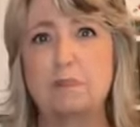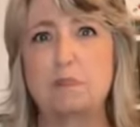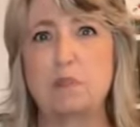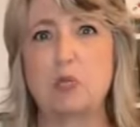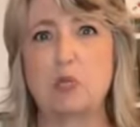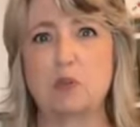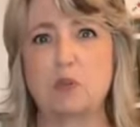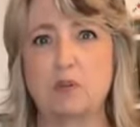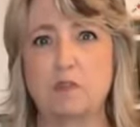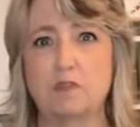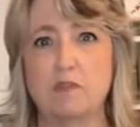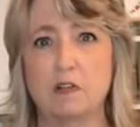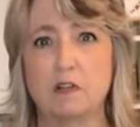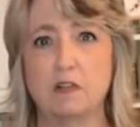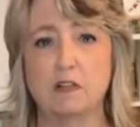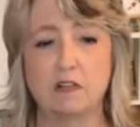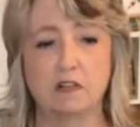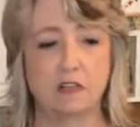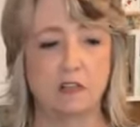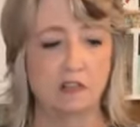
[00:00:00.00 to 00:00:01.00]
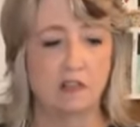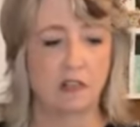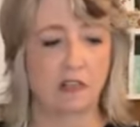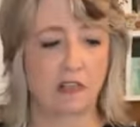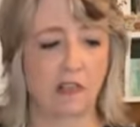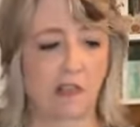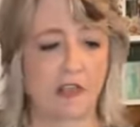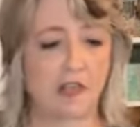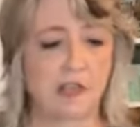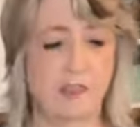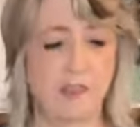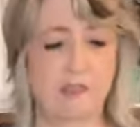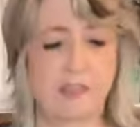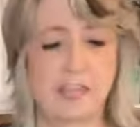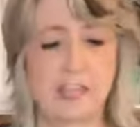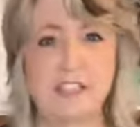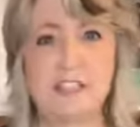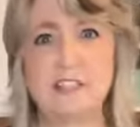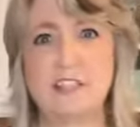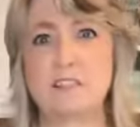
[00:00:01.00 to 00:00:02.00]
beautiful.
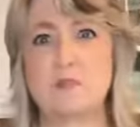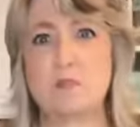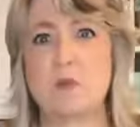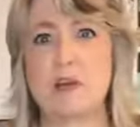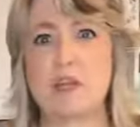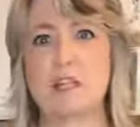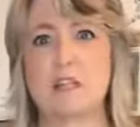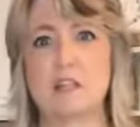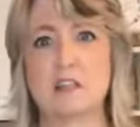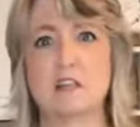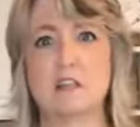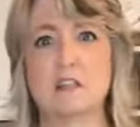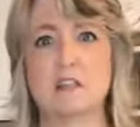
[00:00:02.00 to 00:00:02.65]
This is what it